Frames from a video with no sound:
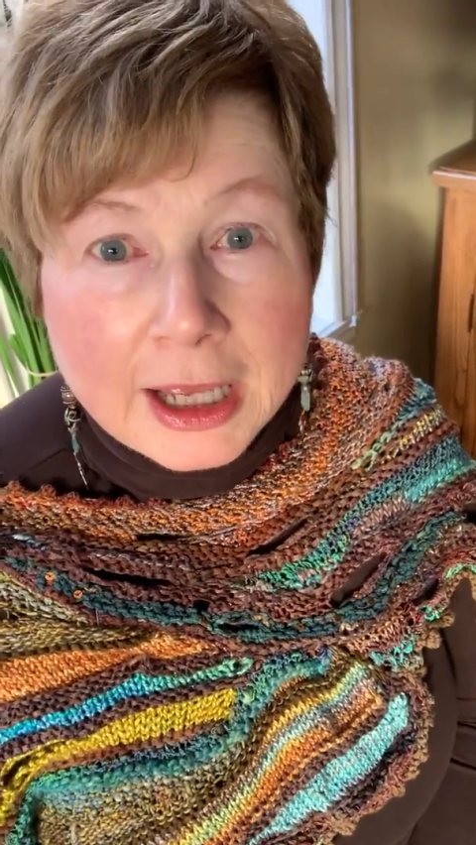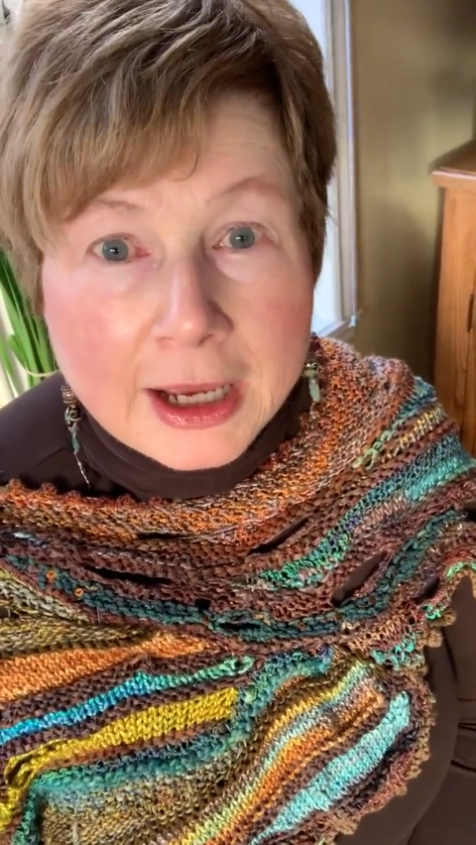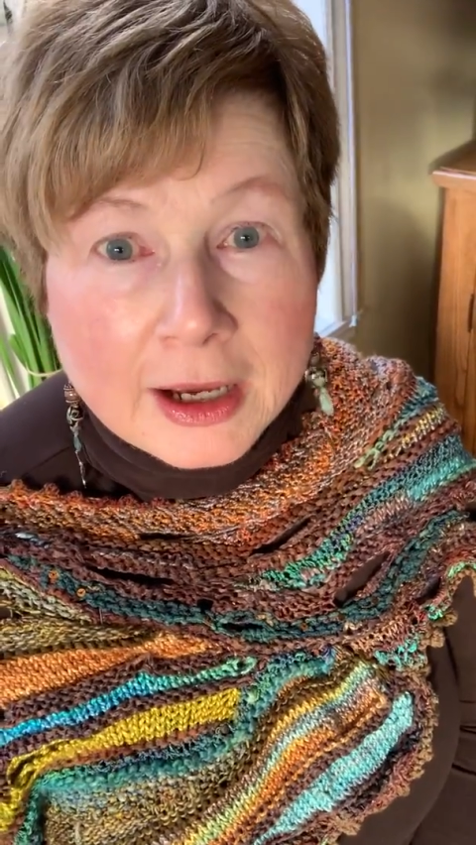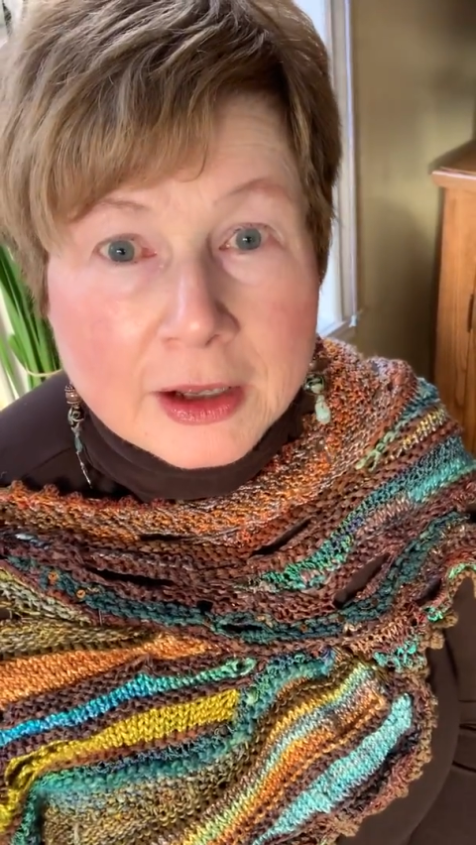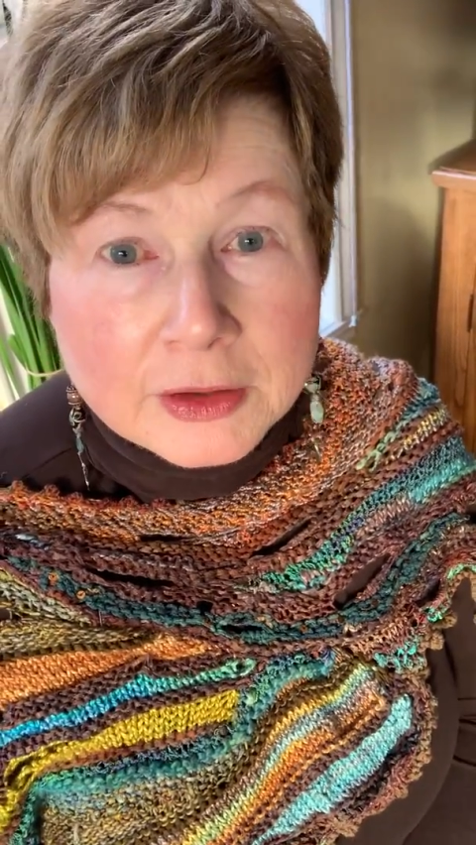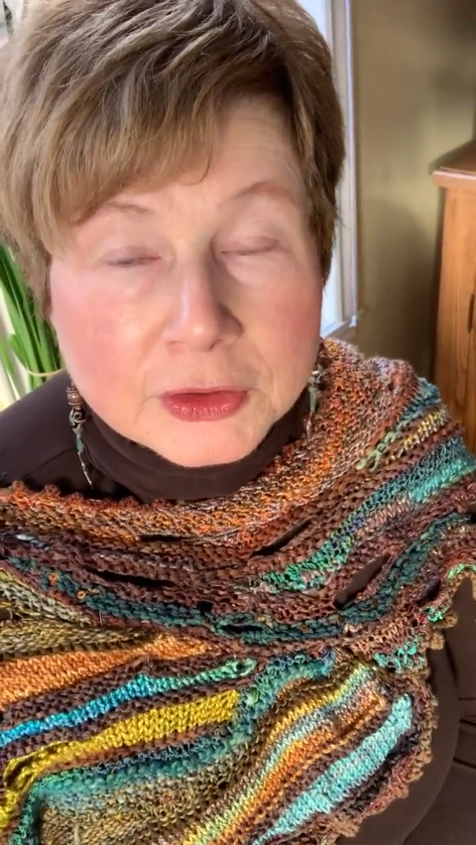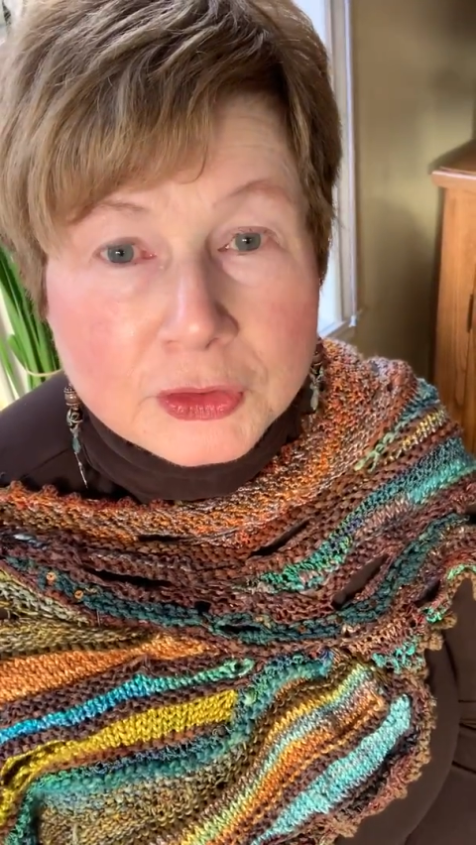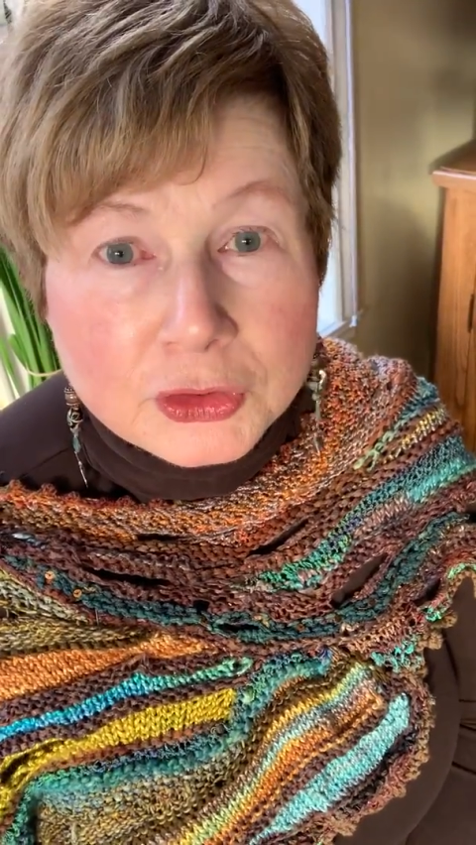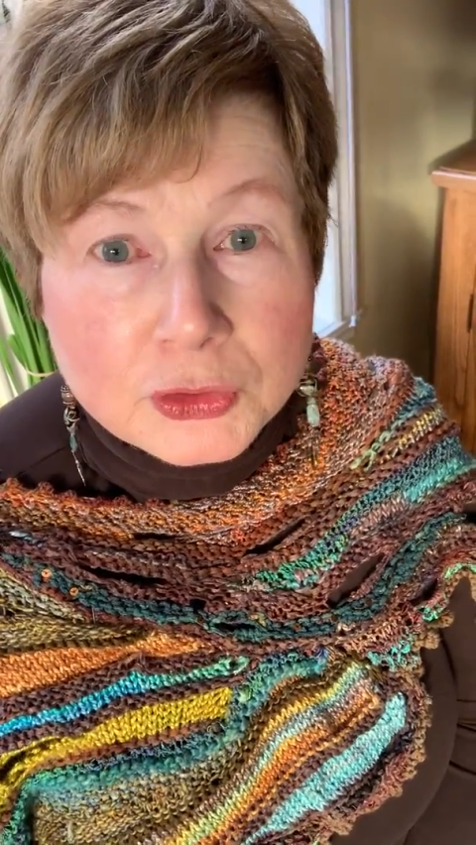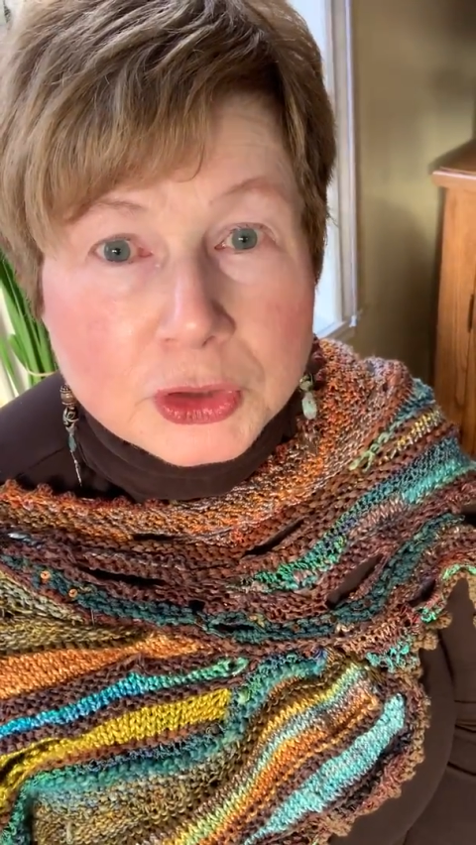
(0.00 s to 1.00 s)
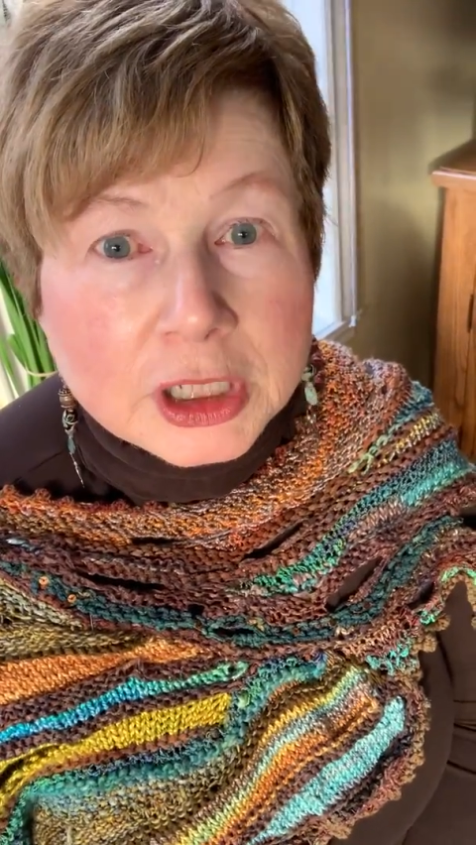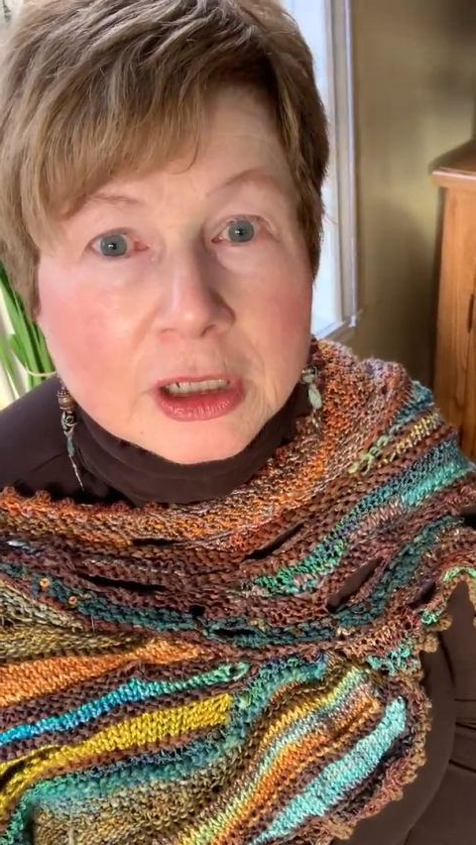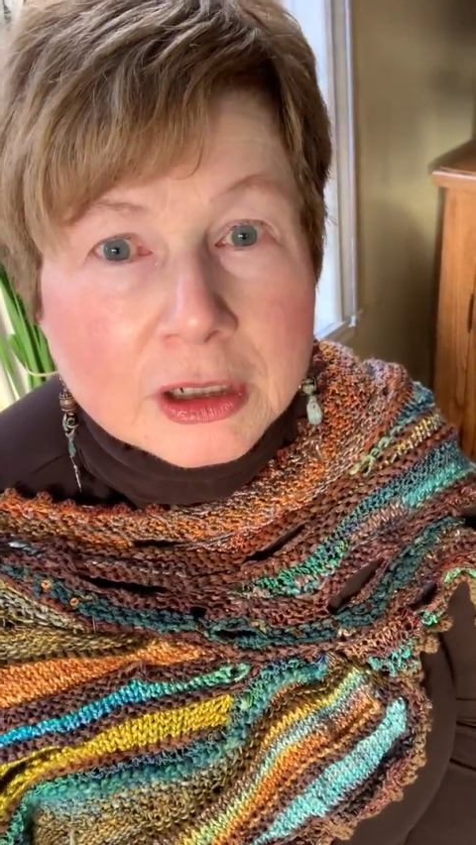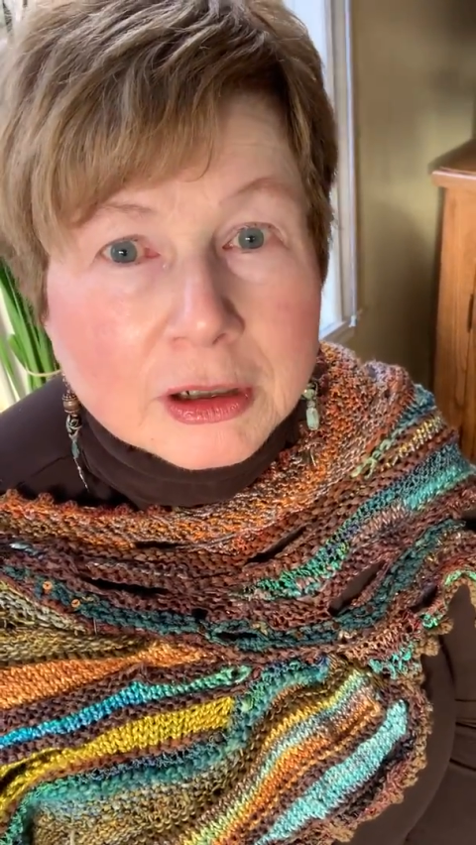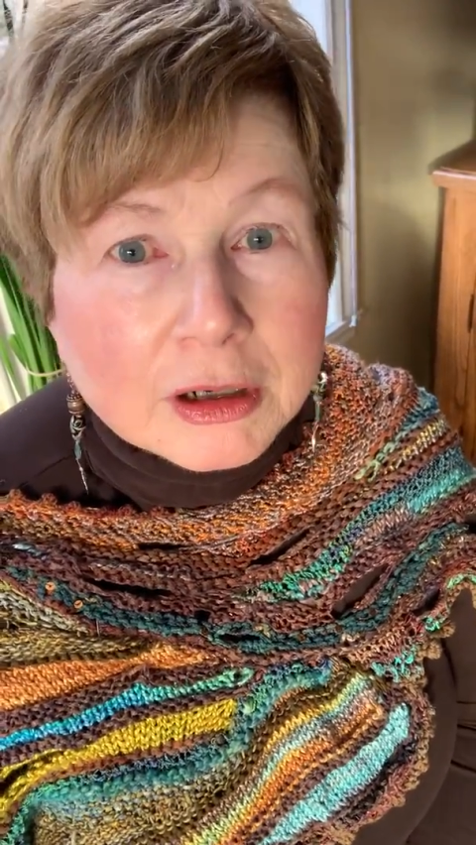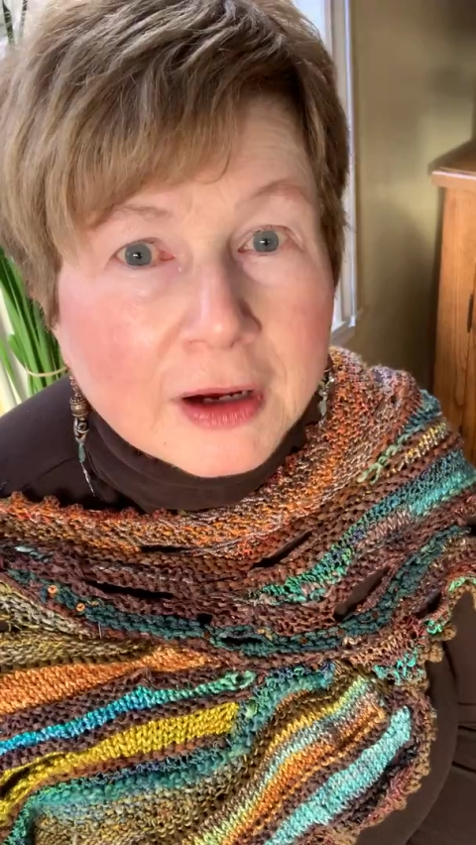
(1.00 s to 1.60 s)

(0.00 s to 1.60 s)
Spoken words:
the new year